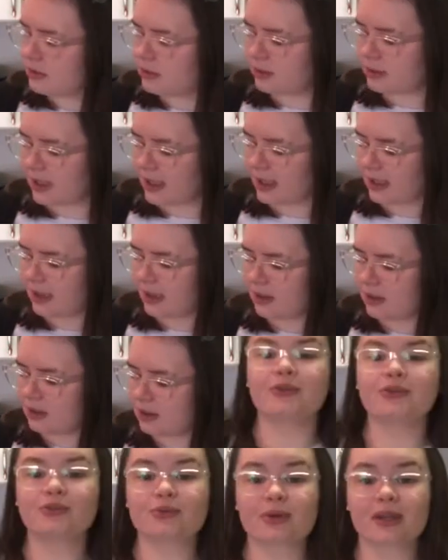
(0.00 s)
Okay. It
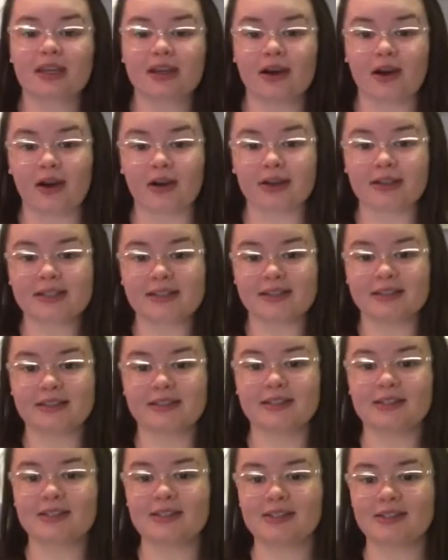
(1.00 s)
was really hard
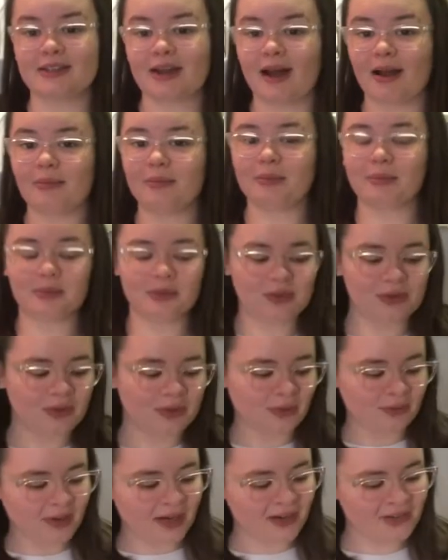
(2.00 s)
to stop doing
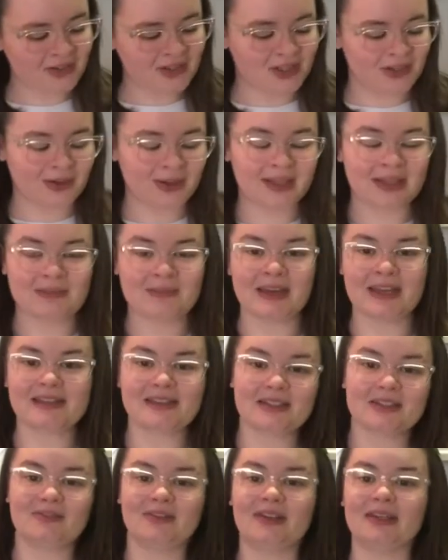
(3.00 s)
what I was doing and make
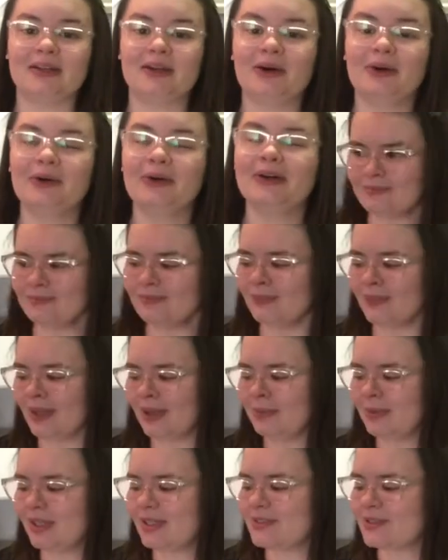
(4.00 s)
this video
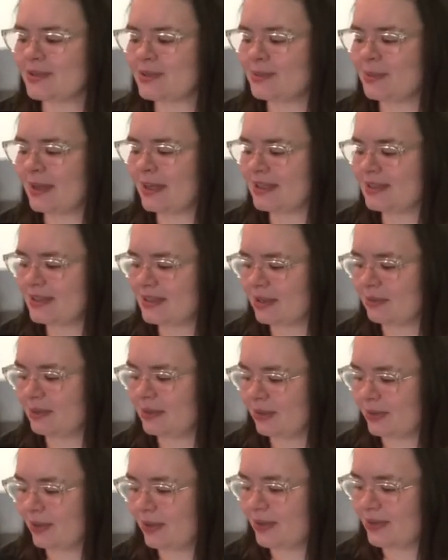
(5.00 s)
because I was making cinnamon
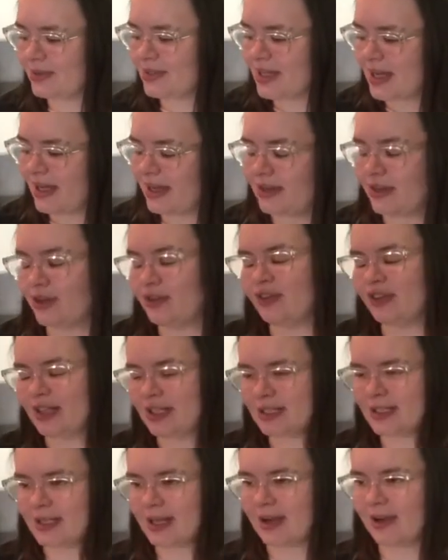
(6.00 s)
rolls. They're
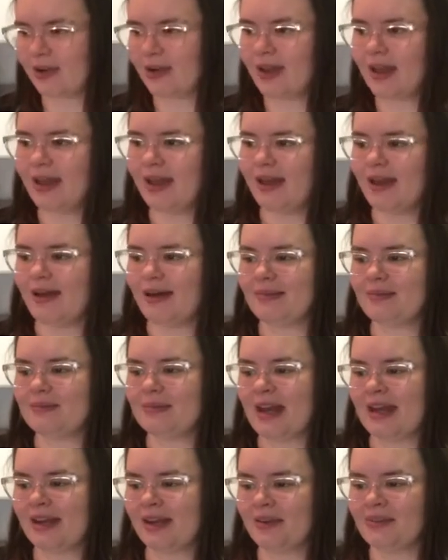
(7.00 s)
finished now.
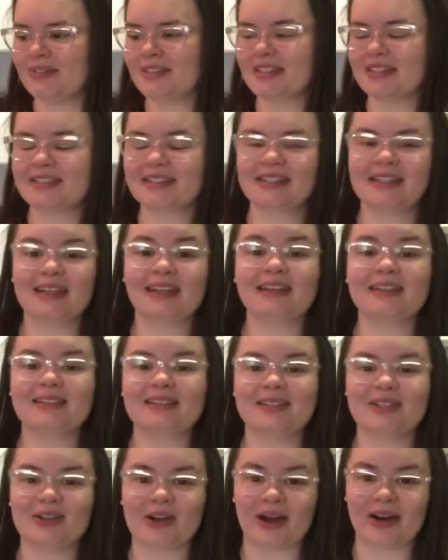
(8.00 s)
And I was listening to
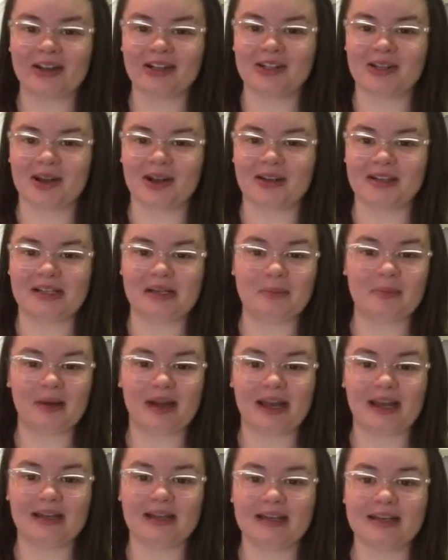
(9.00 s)
Johnny Johnny
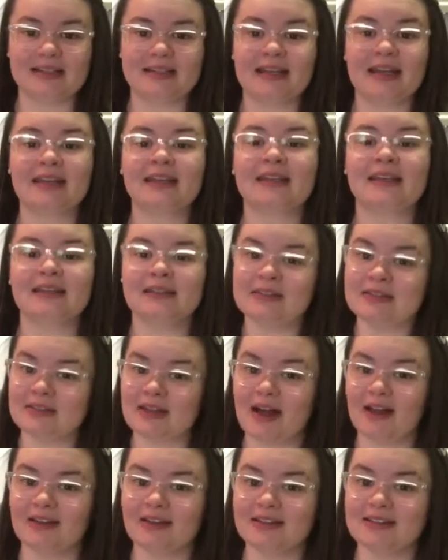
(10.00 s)
by Danny
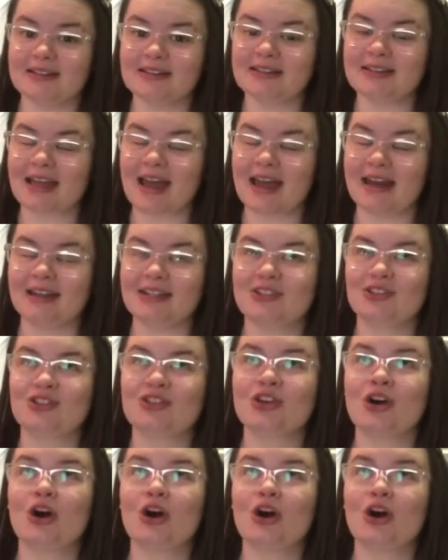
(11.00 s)
Gonzalez, and it's